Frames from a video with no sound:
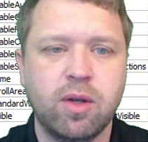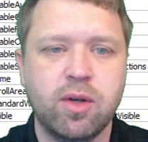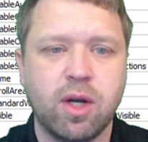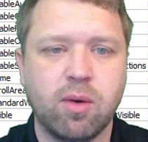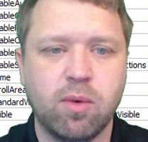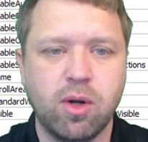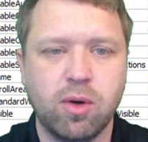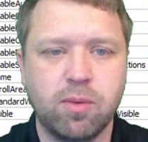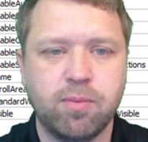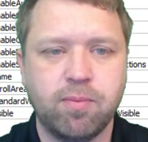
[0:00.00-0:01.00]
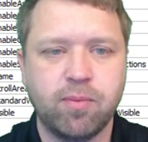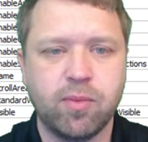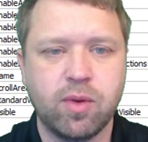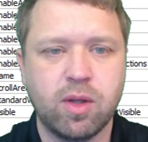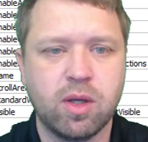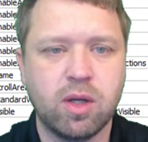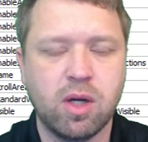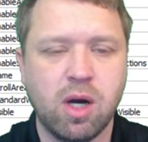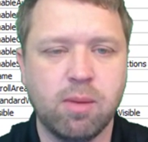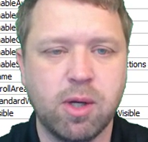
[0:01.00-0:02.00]
dot row,
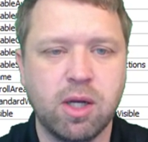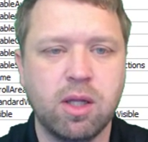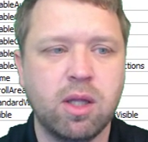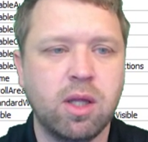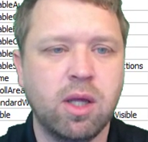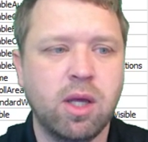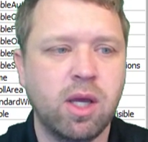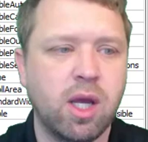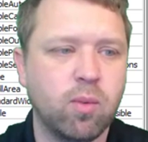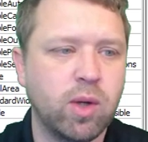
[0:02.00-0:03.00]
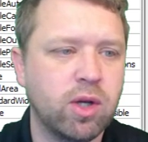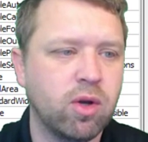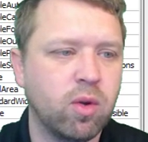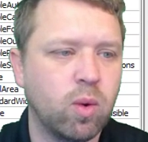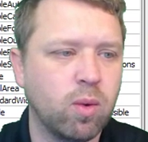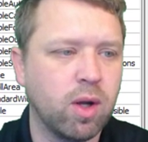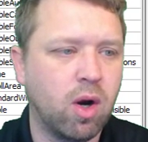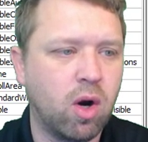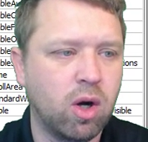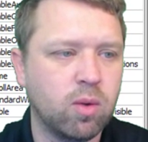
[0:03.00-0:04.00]
comma, and we know that we want
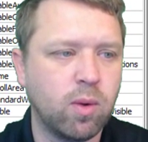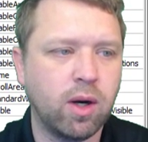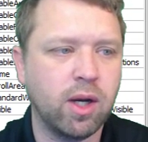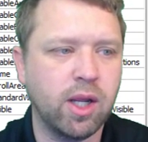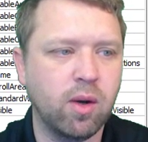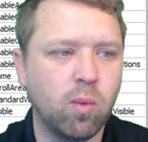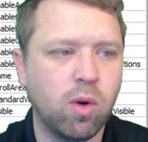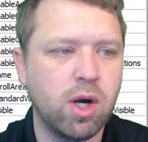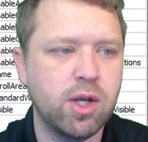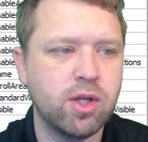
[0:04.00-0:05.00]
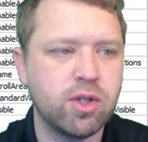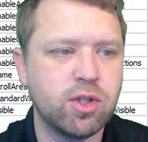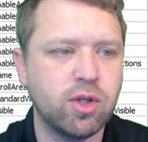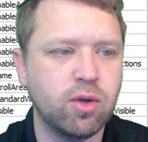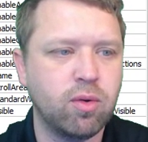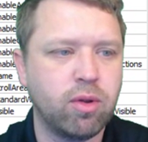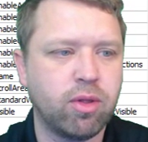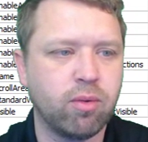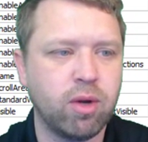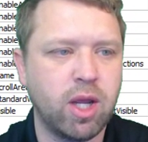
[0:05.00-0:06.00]
hardware in 1, 2,
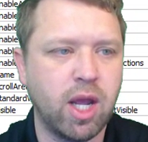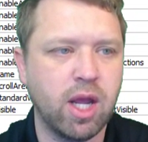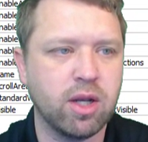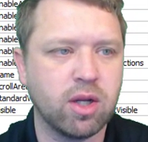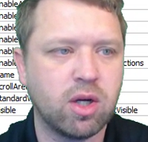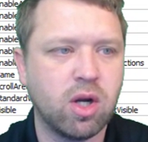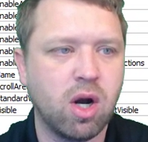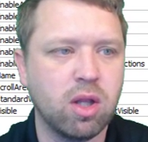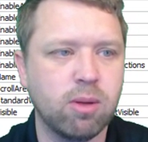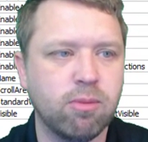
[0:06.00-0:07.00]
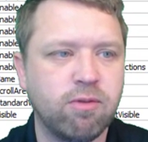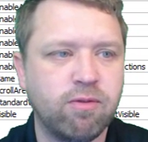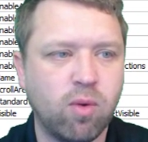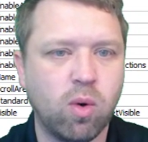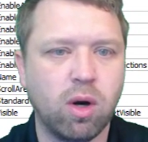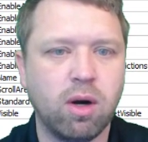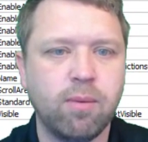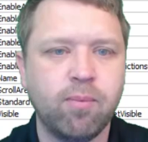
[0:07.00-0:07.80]
3, and column 4.